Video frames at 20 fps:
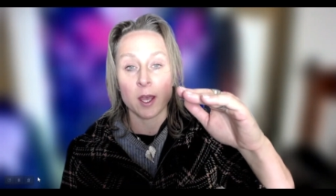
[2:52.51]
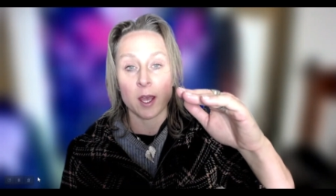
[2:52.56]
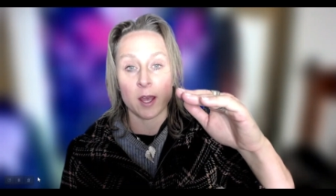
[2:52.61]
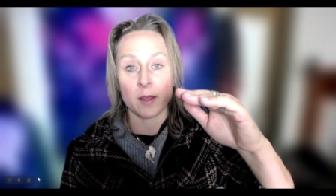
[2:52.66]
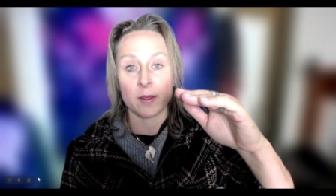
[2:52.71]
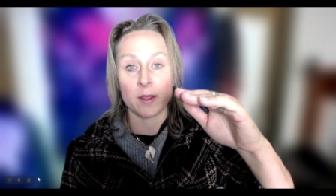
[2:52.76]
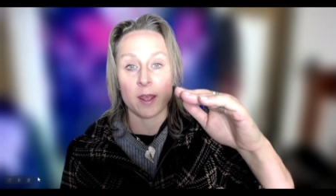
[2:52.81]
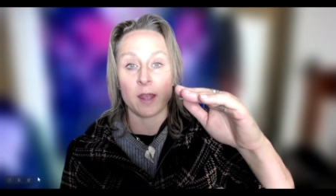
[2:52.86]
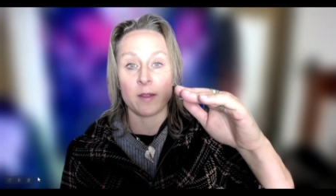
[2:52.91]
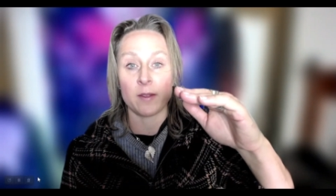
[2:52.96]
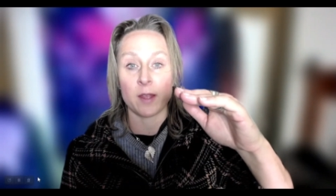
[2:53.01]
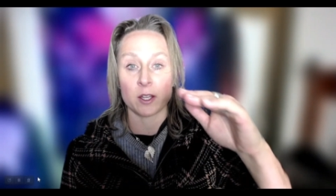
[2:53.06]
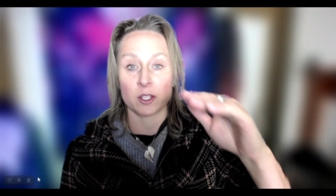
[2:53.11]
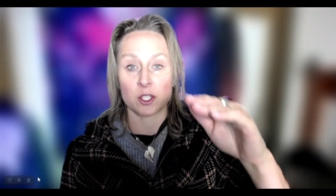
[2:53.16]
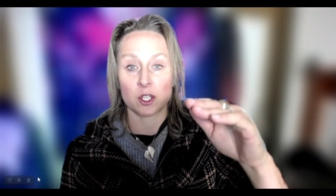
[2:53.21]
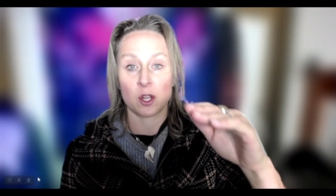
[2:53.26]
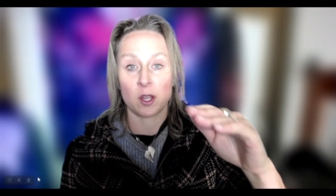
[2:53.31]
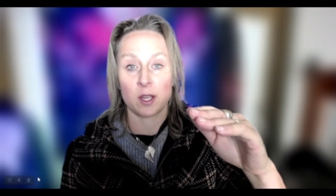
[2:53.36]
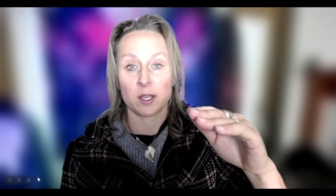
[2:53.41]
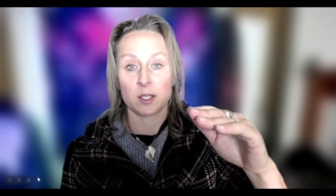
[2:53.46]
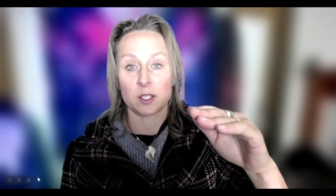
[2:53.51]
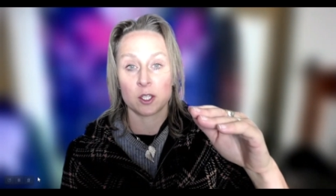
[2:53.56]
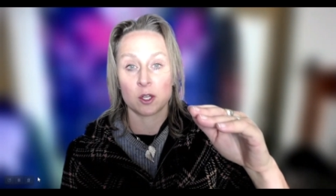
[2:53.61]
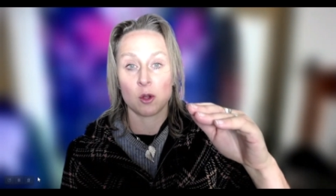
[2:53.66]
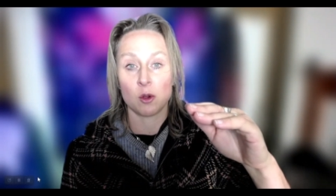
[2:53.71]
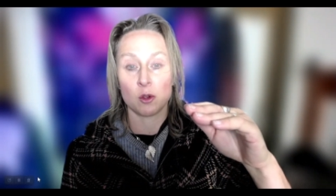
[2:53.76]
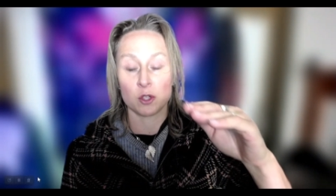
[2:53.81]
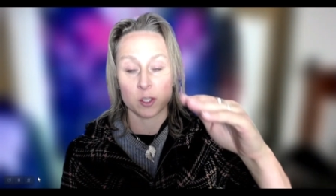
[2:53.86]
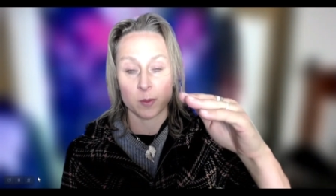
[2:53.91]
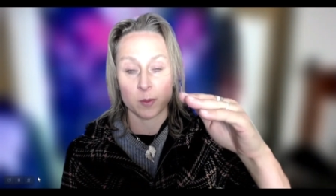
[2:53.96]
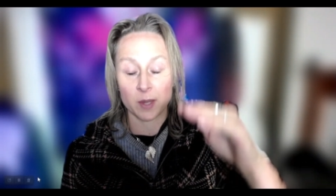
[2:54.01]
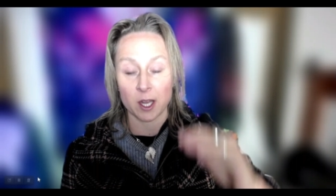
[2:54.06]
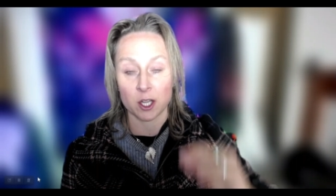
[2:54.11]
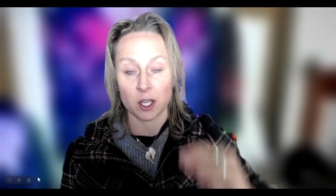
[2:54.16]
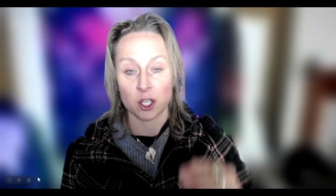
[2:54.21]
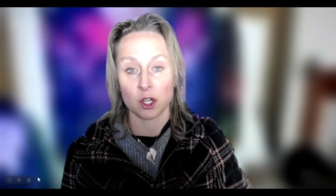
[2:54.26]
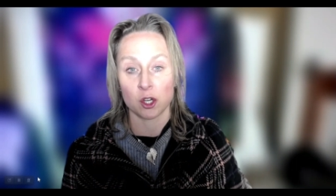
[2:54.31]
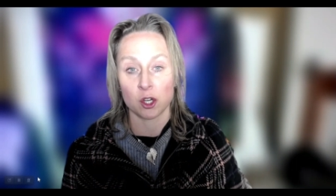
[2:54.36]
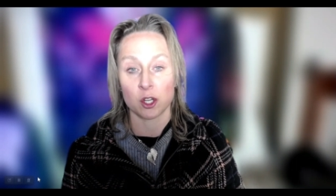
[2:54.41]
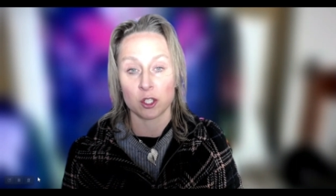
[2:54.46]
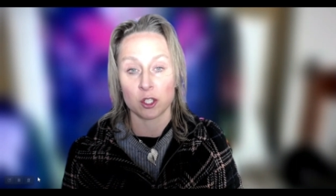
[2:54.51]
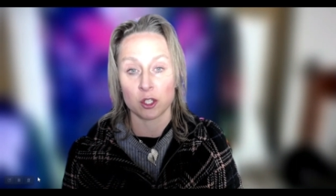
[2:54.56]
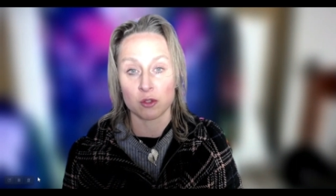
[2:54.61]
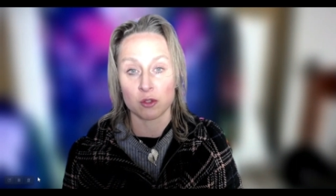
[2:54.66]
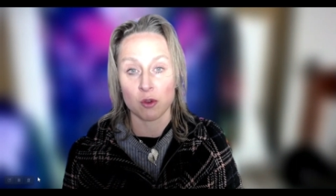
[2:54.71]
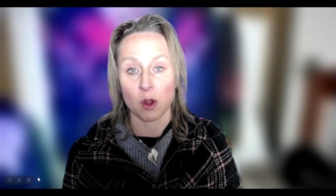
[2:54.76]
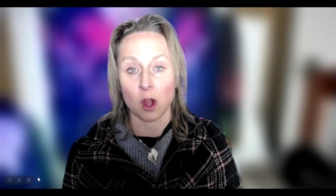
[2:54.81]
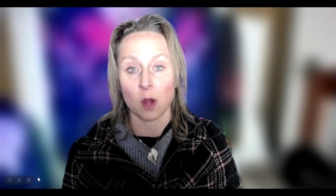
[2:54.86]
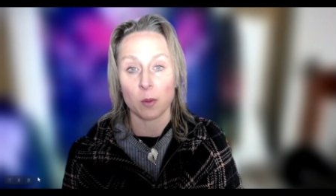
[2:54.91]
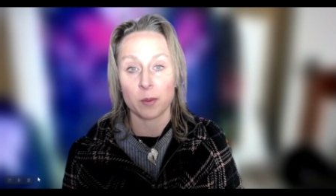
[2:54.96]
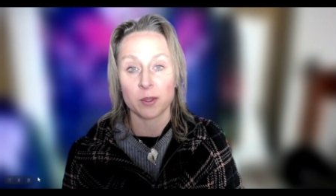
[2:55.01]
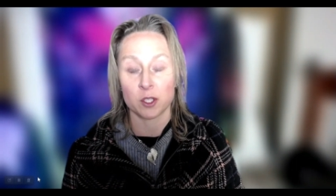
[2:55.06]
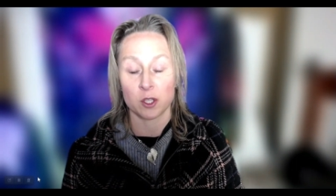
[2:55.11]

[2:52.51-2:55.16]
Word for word: and then that's going to cause the blood sugar to drop.